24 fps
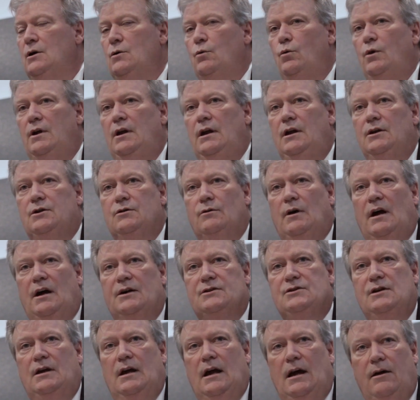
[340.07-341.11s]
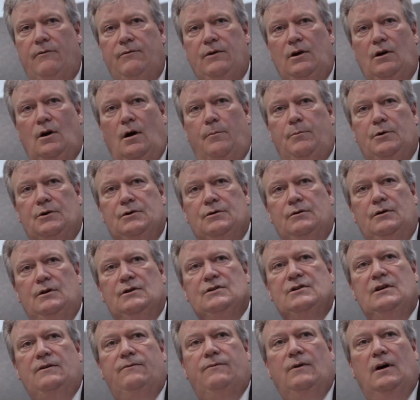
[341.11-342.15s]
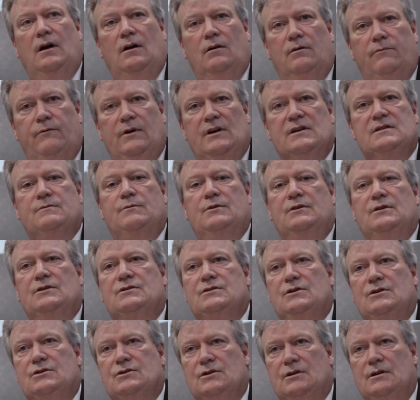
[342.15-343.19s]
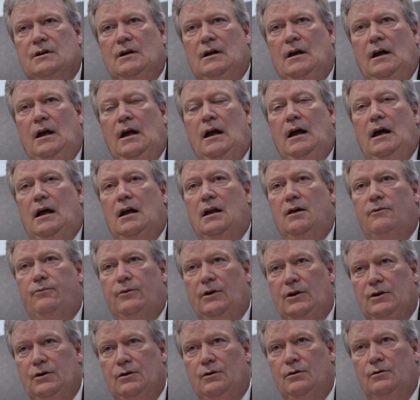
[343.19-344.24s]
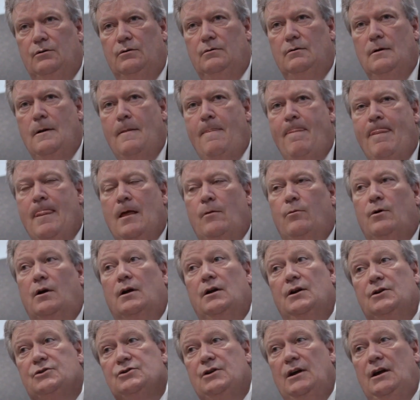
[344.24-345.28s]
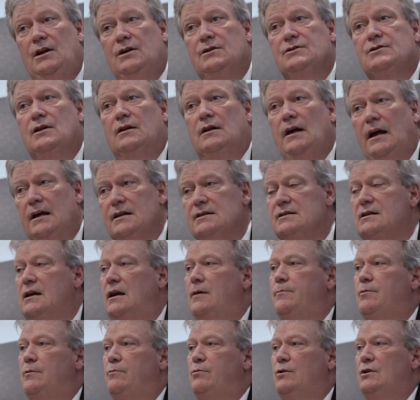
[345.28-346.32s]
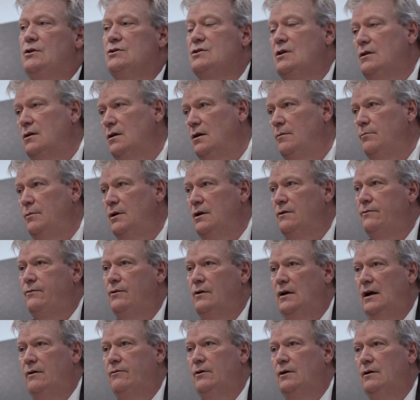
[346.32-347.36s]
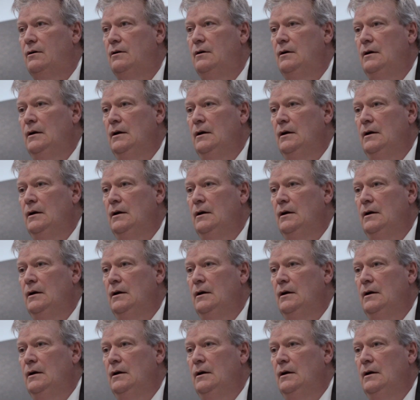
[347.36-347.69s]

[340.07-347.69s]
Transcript: We need to actually have the opportunity to see final investment decision. And if we do, we're going to change the landscape of British Columbia forever.